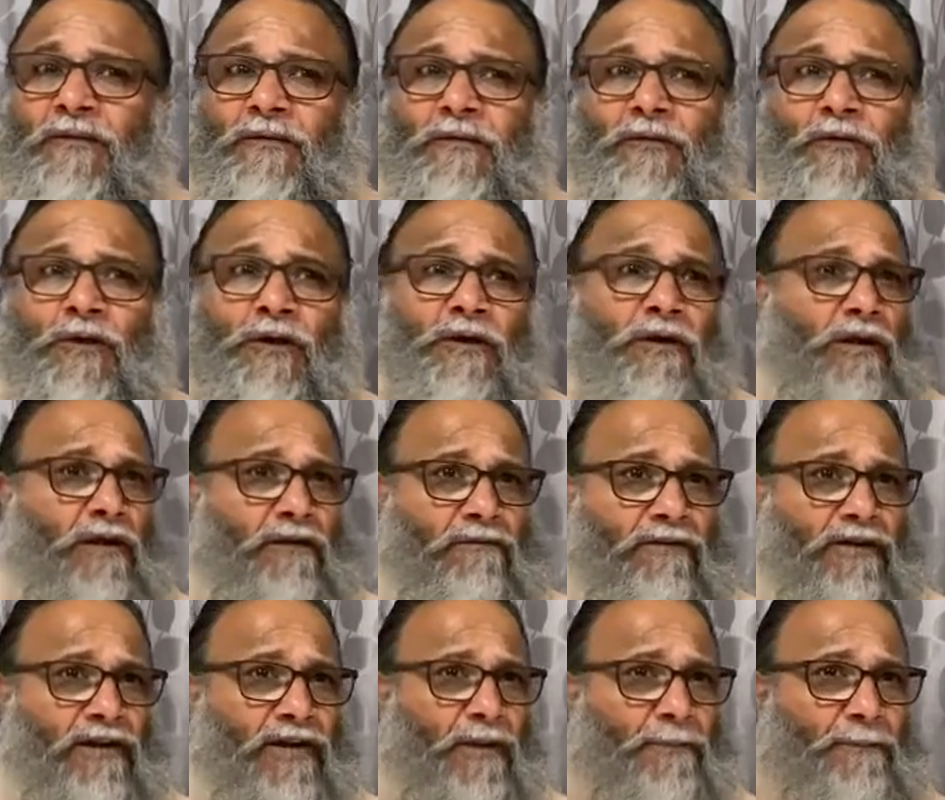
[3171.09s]
You have
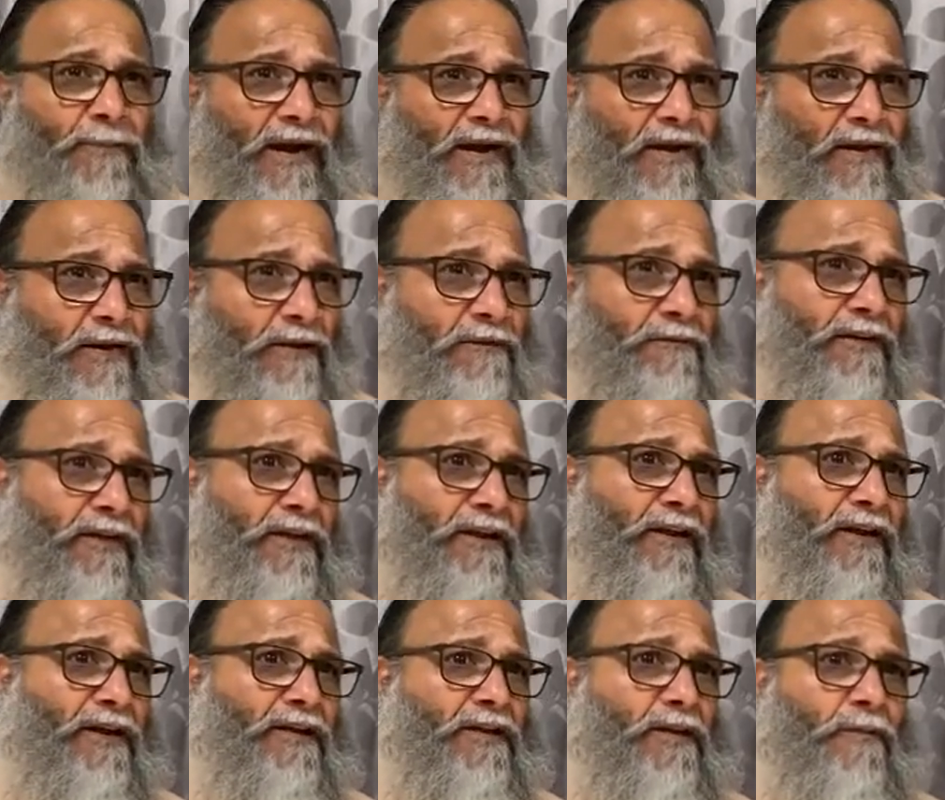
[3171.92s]
given up
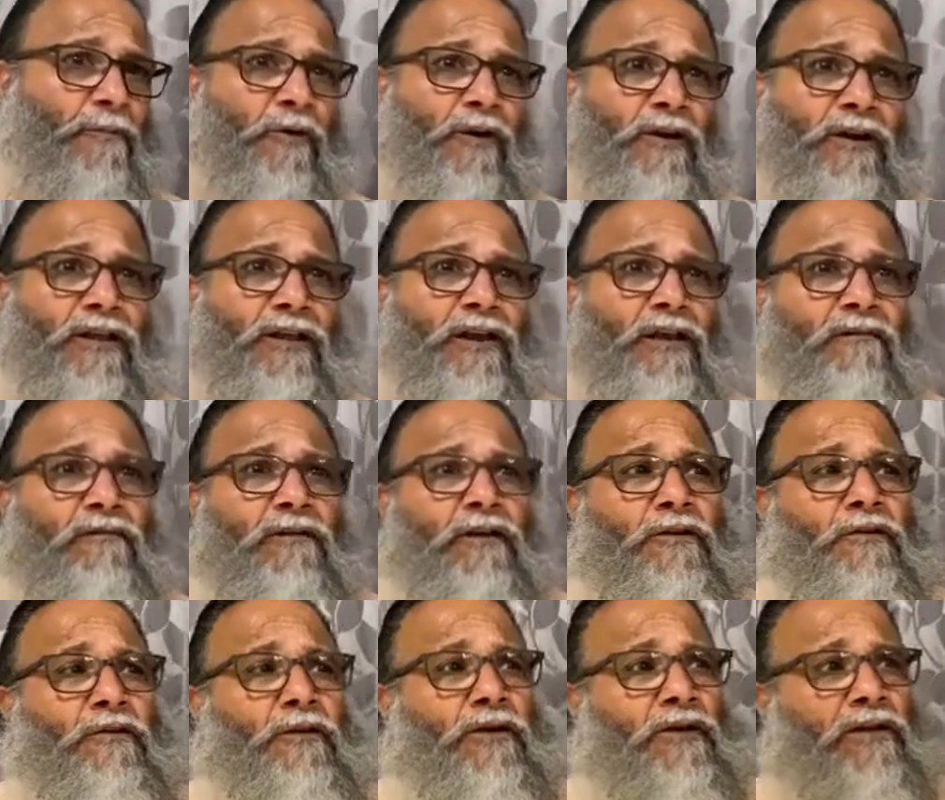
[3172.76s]
activity at the body
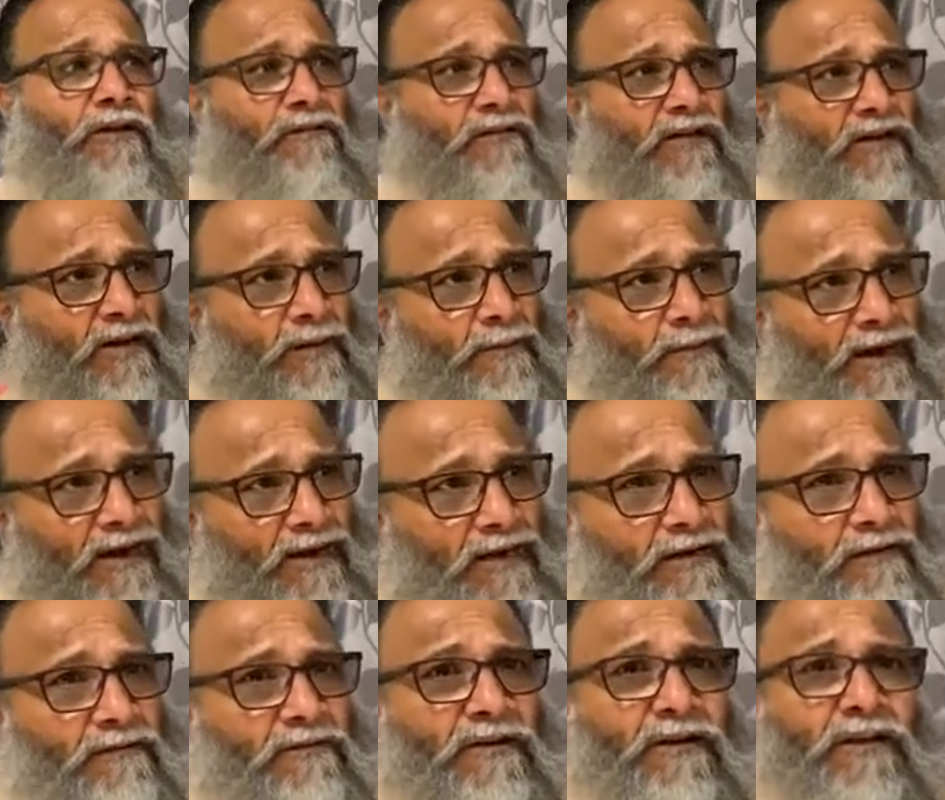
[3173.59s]
level, you have given up
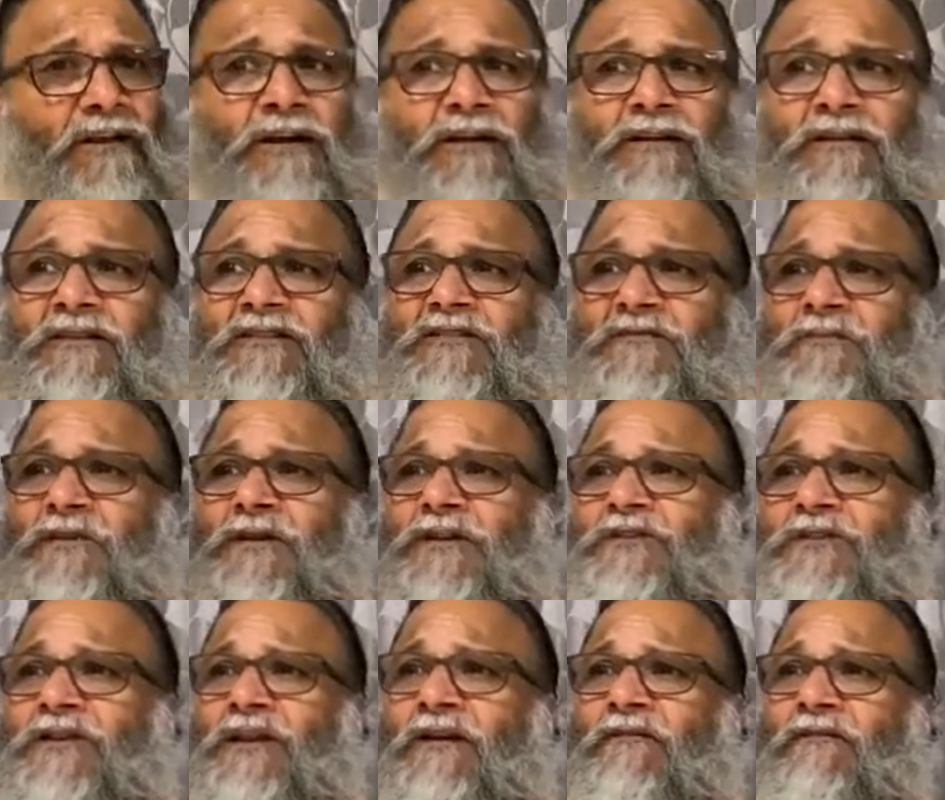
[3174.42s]
activity at the
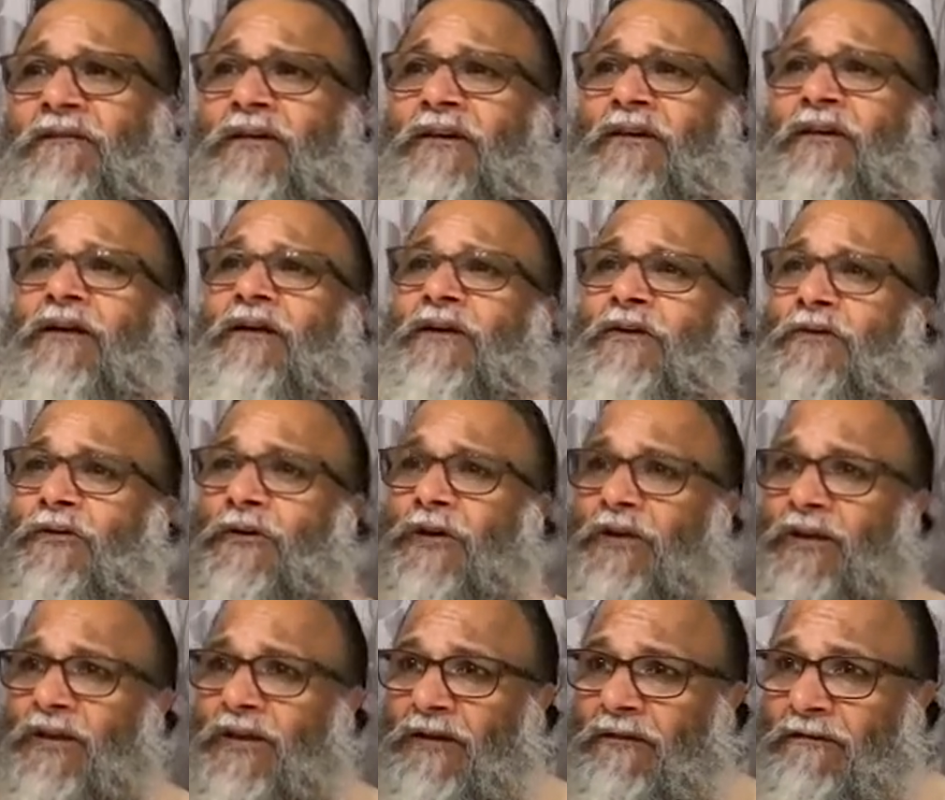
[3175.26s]
speech level, you
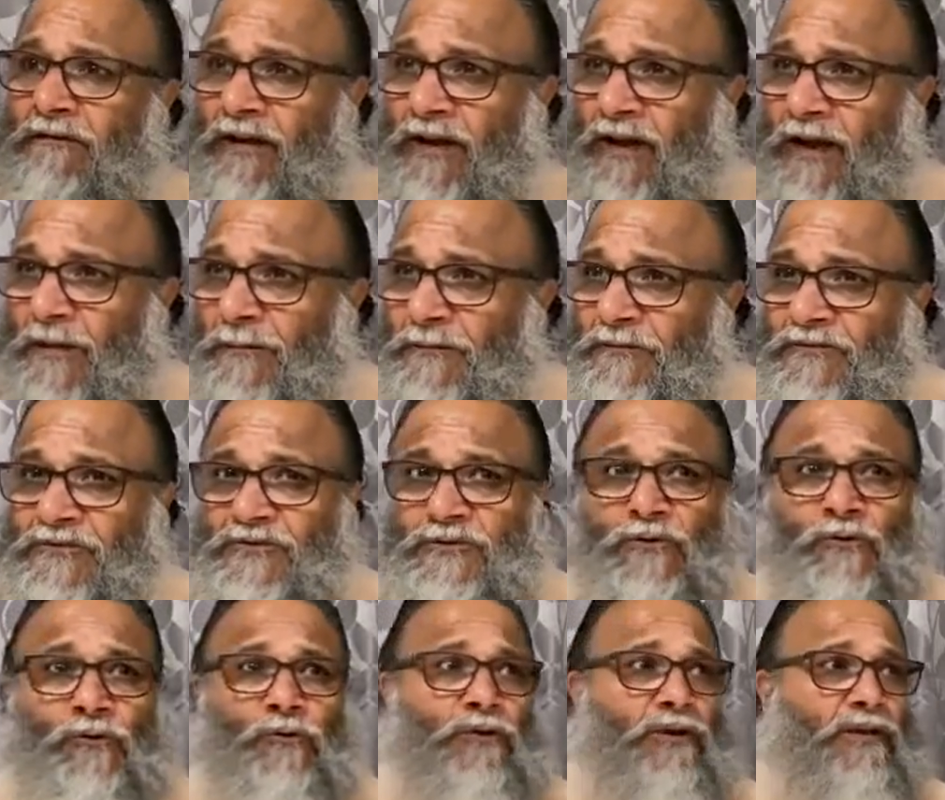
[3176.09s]
are giving up
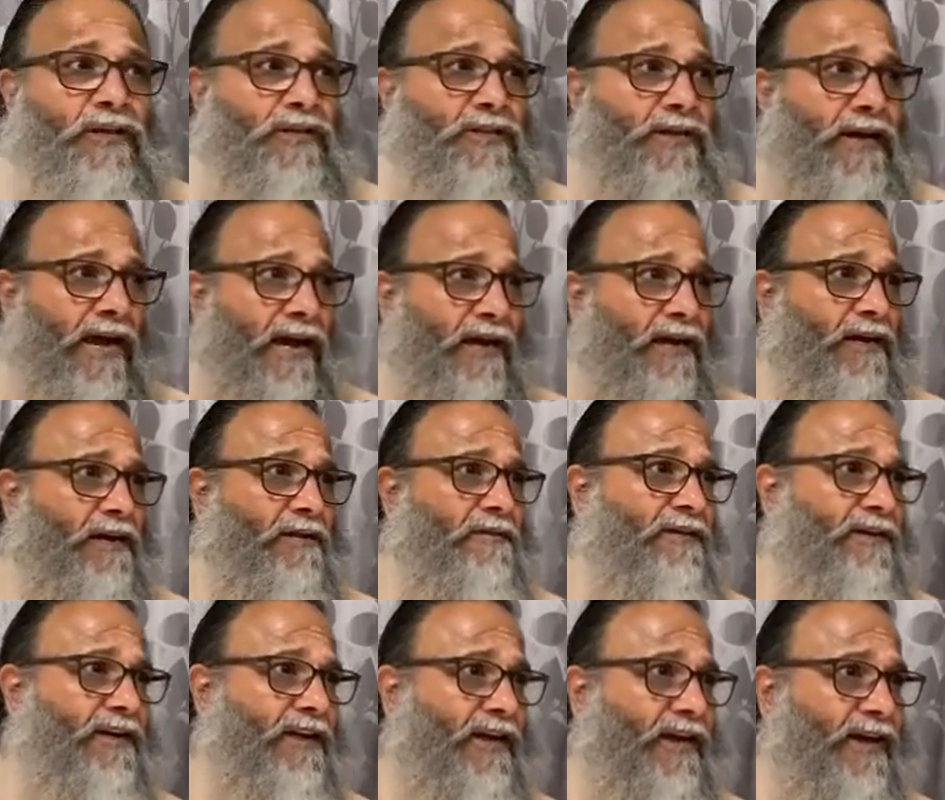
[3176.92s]
slowly the
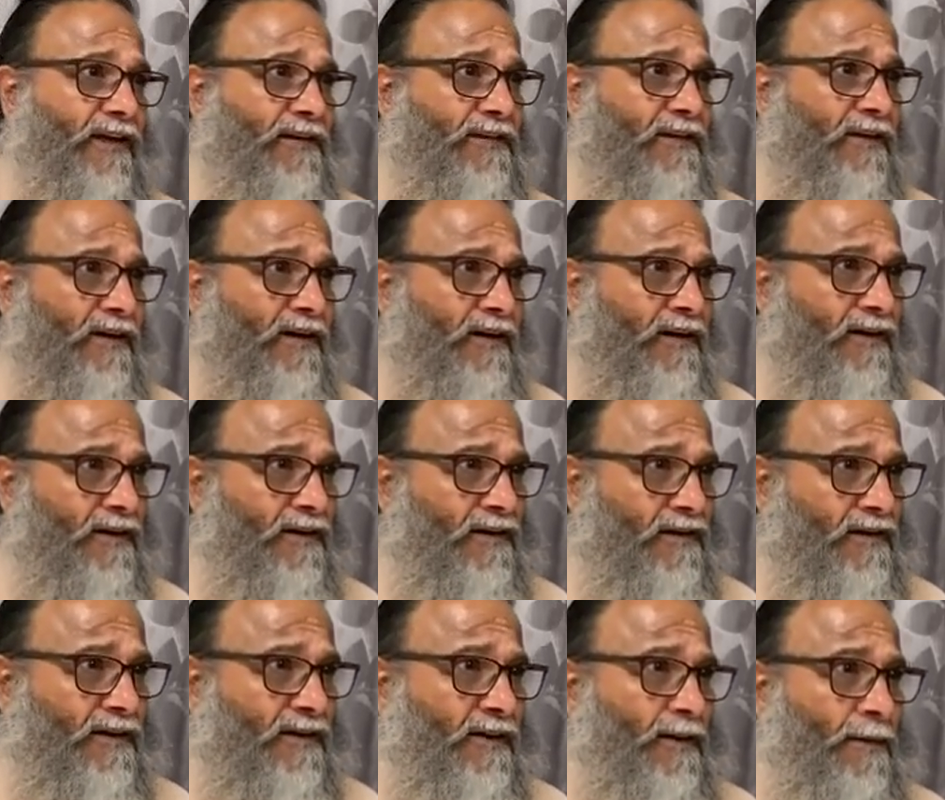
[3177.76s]
activity at the
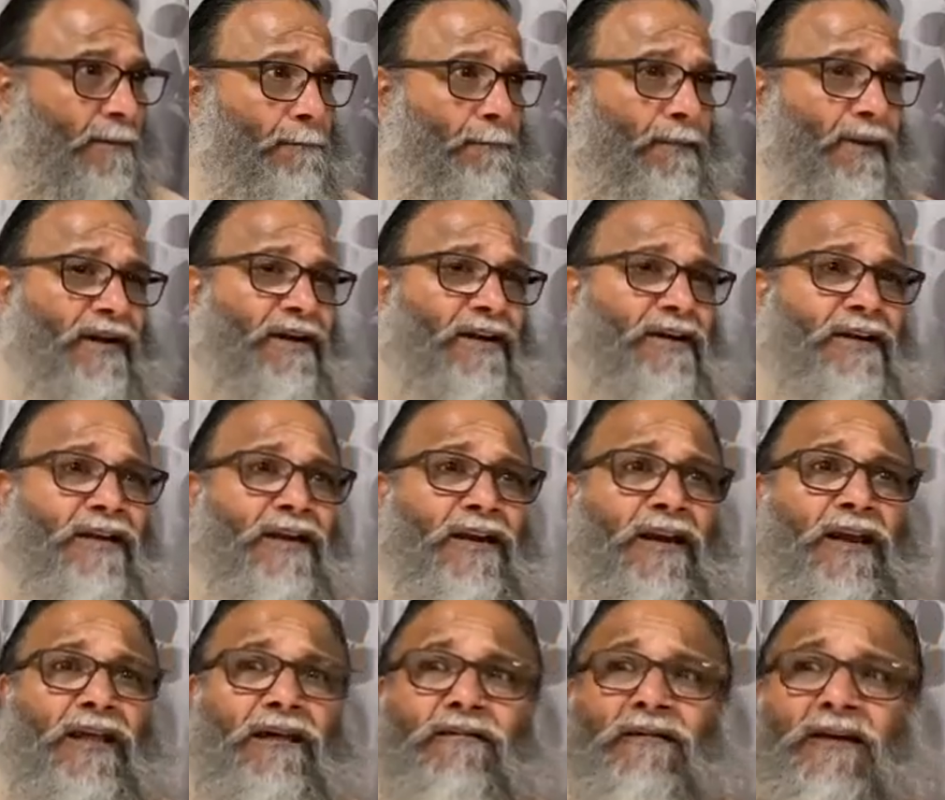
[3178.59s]

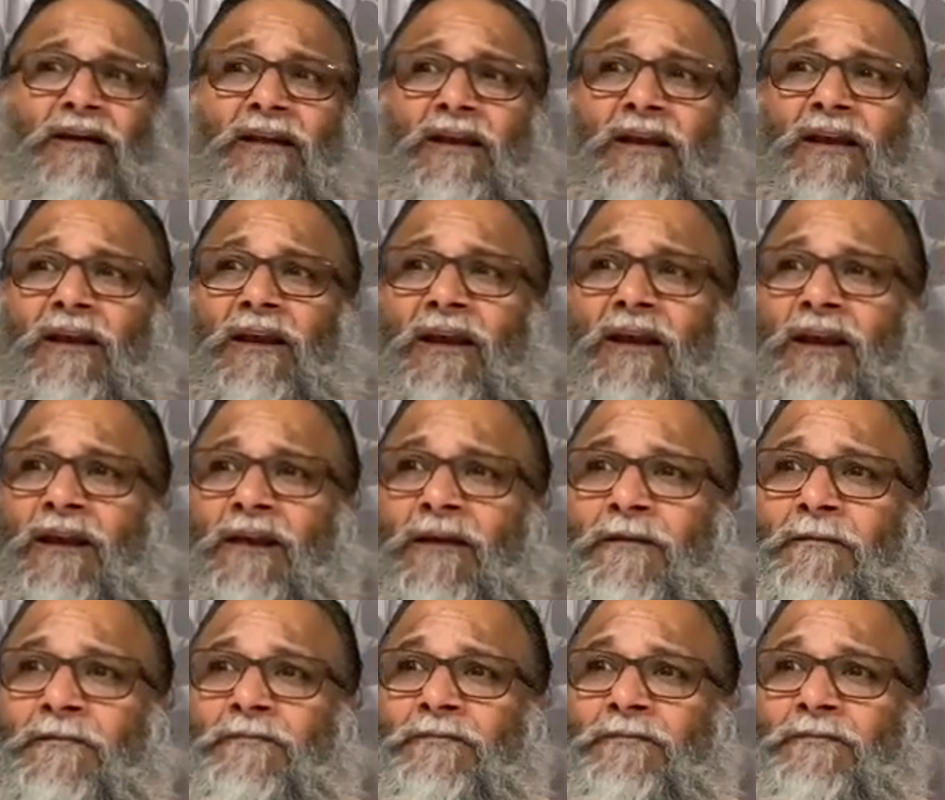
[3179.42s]
mental level.